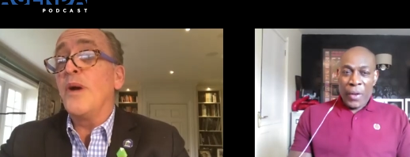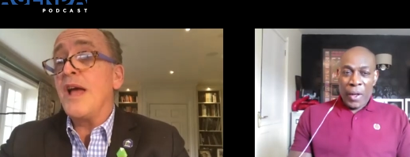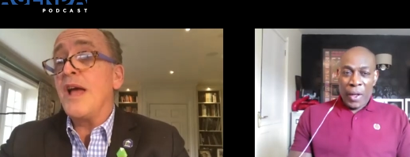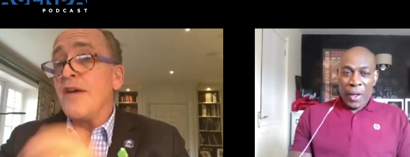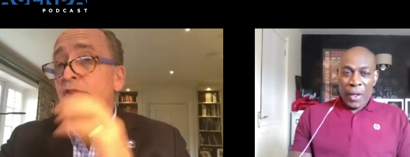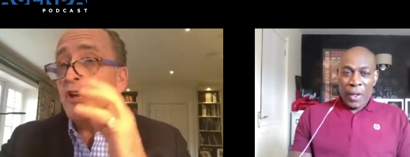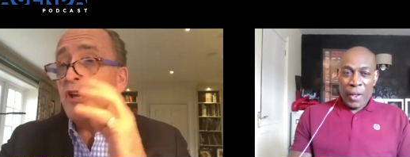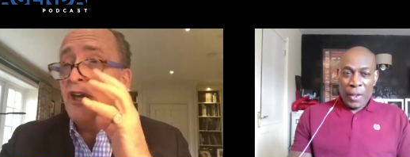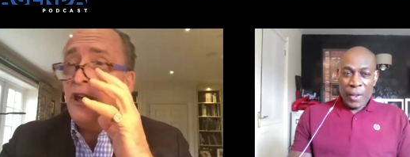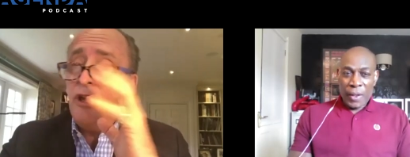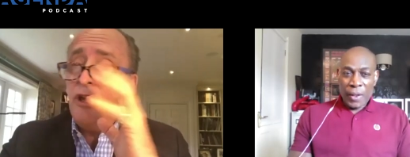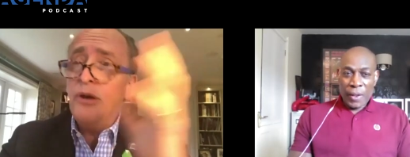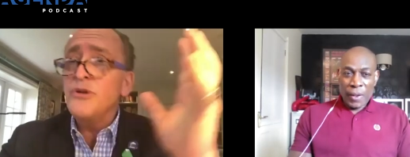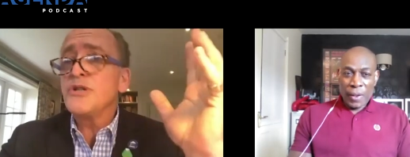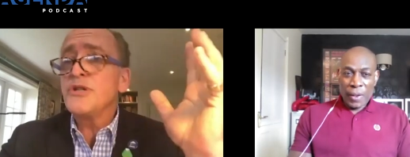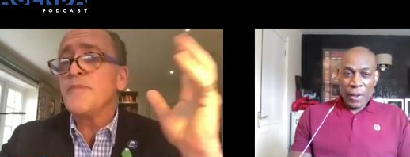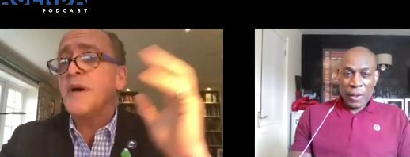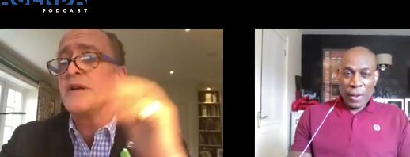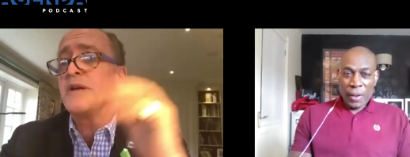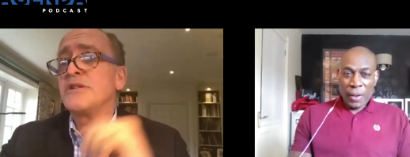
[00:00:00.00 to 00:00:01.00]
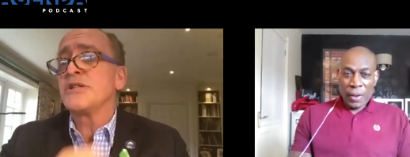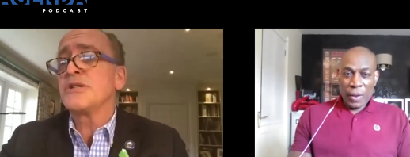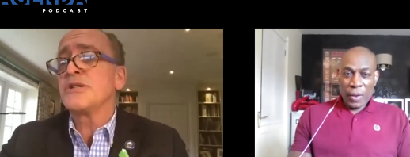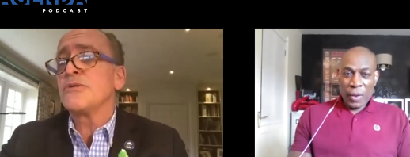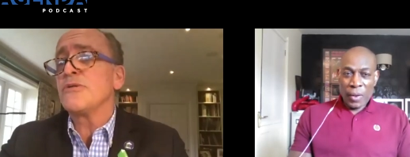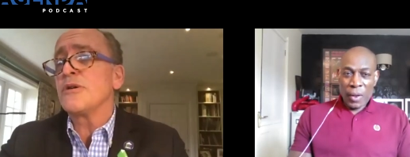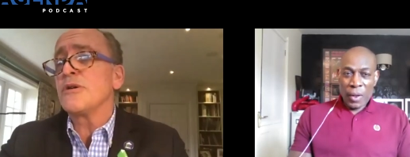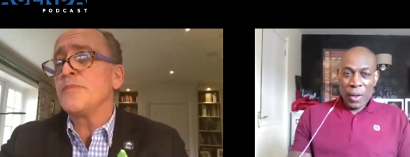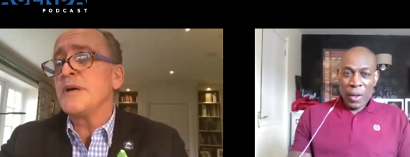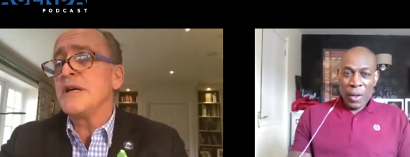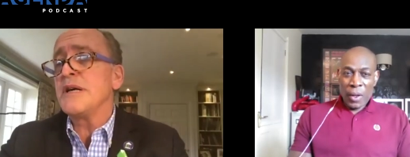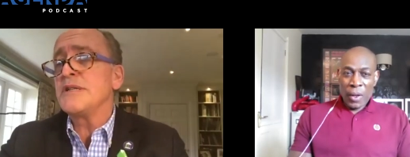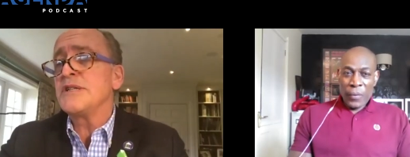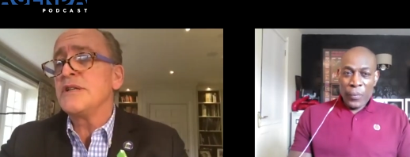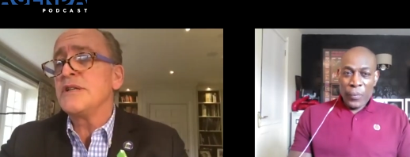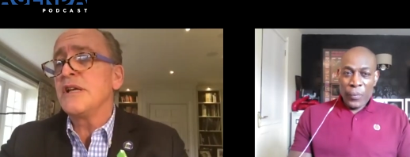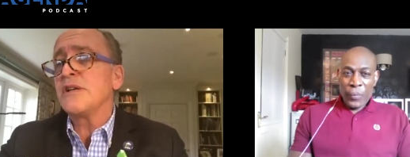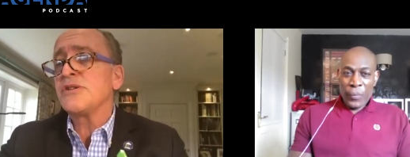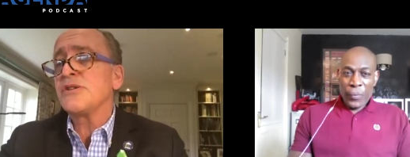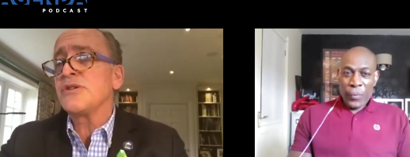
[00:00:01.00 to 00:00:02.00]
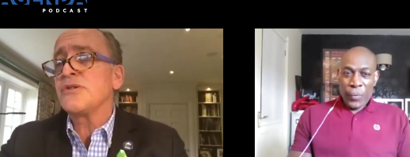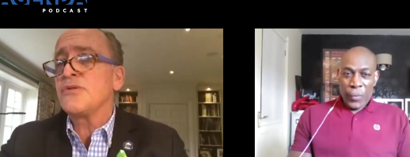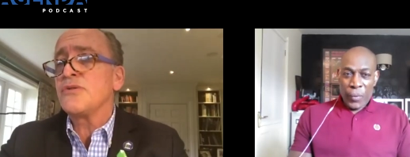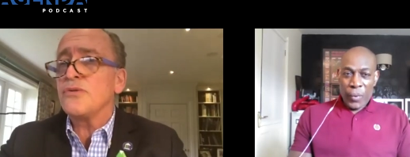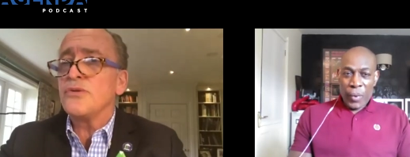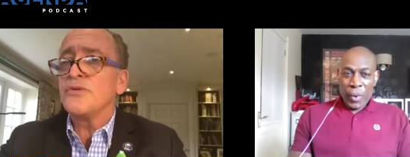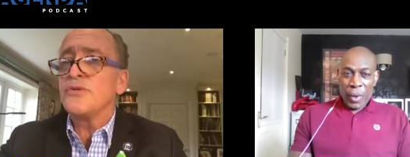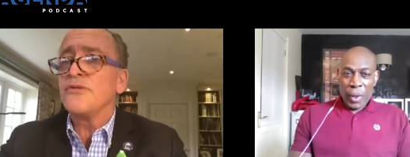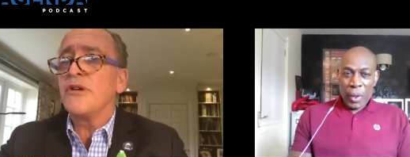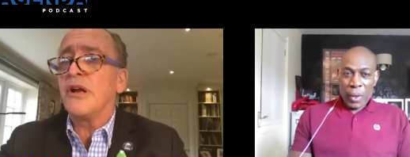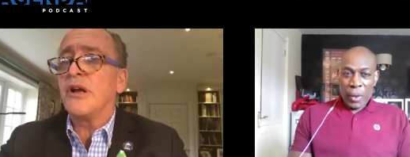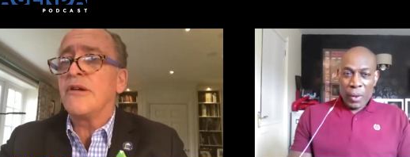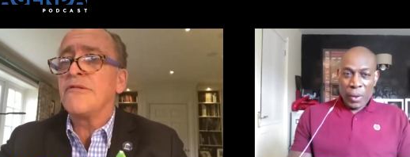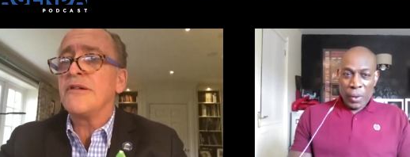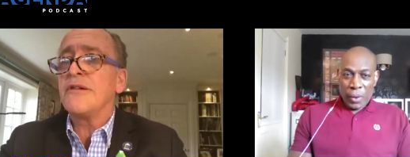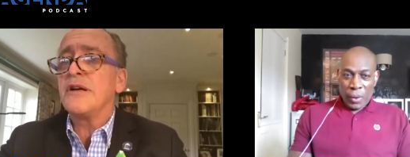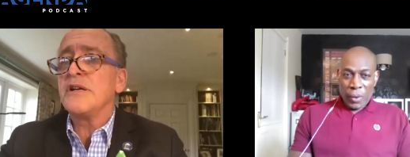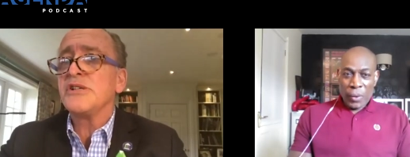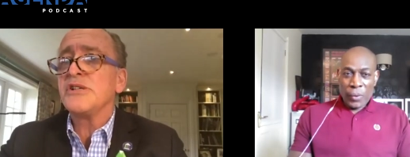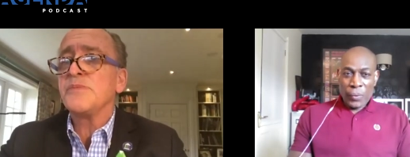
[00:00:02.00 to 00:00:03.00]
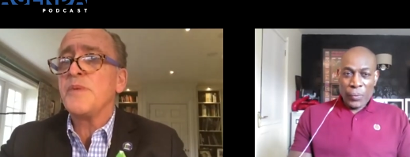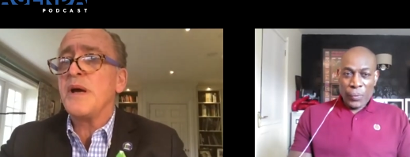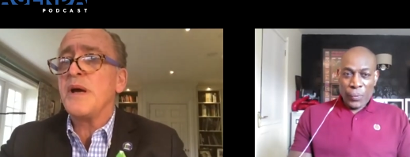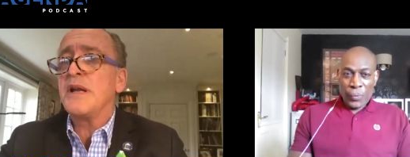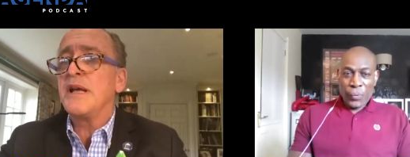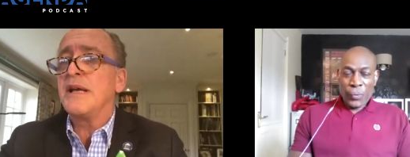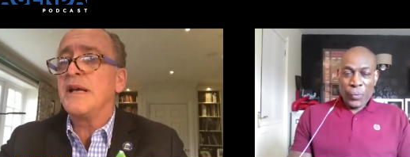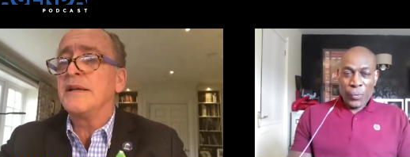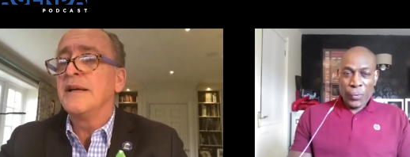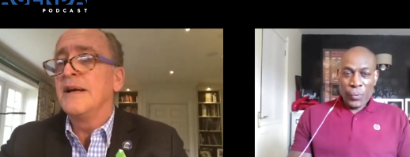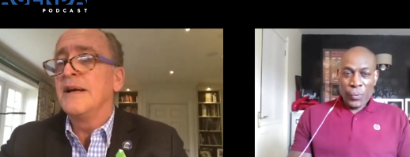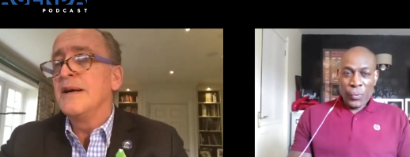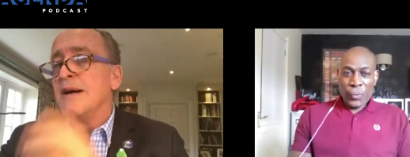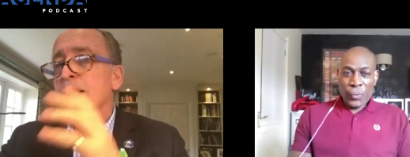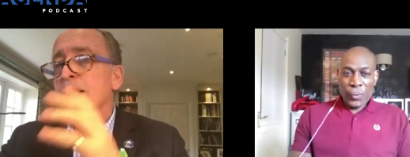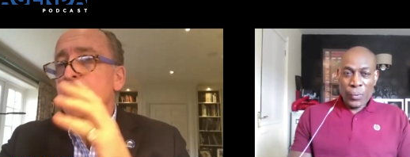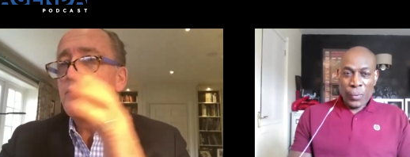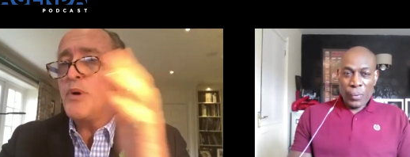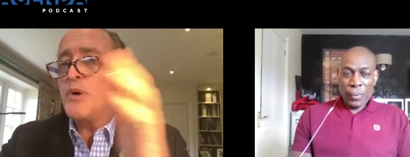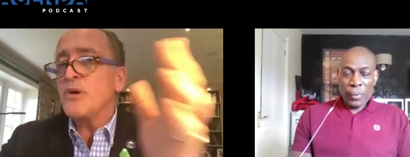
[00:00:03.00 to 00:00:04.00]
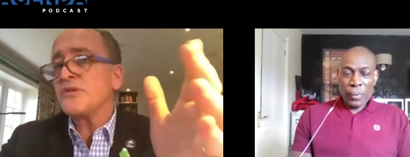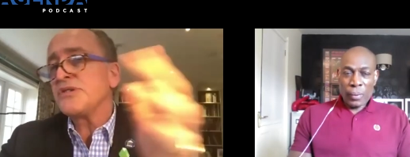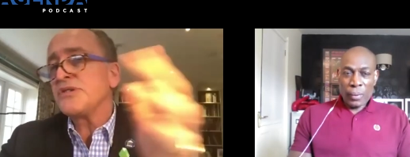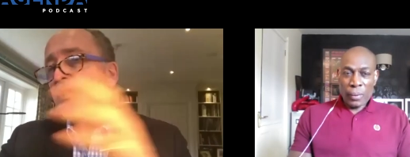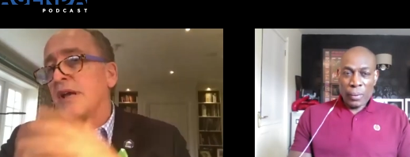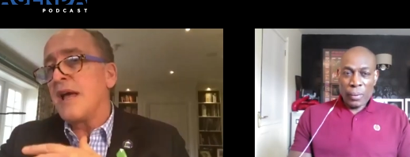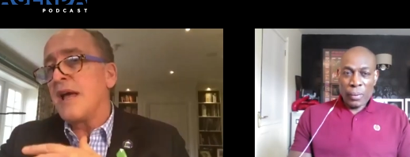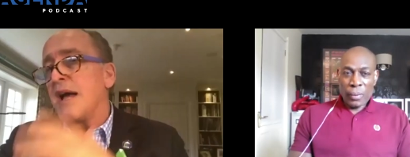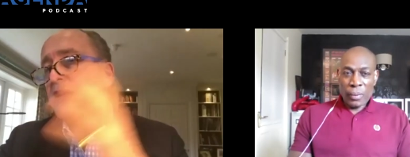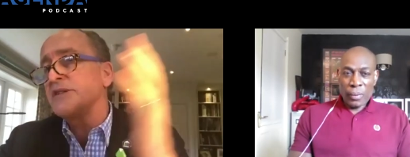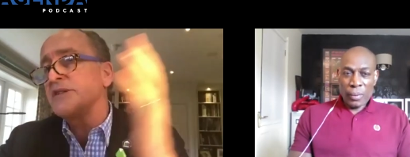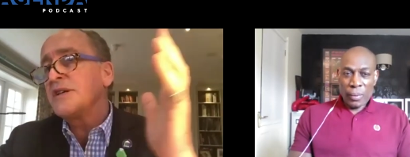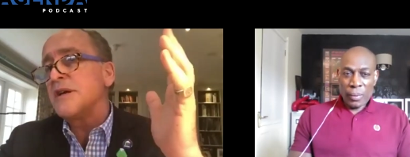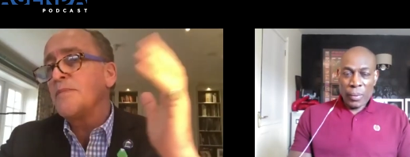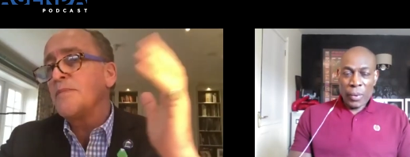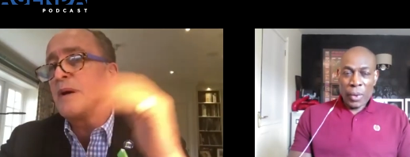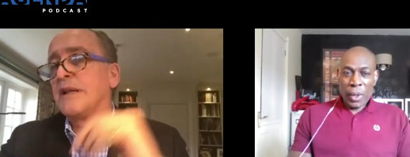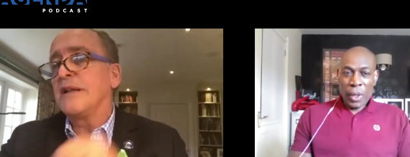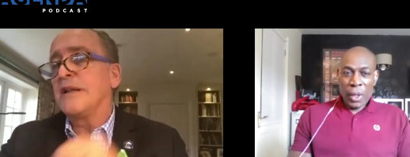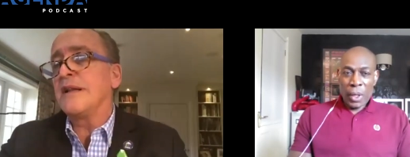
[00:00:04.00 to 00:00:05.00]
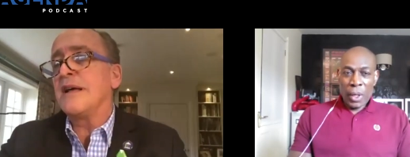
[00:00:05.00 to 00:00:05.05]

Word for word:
Speaker 1: have a huge amount to talk about, an extraordinary career spanning boxing, acting, mental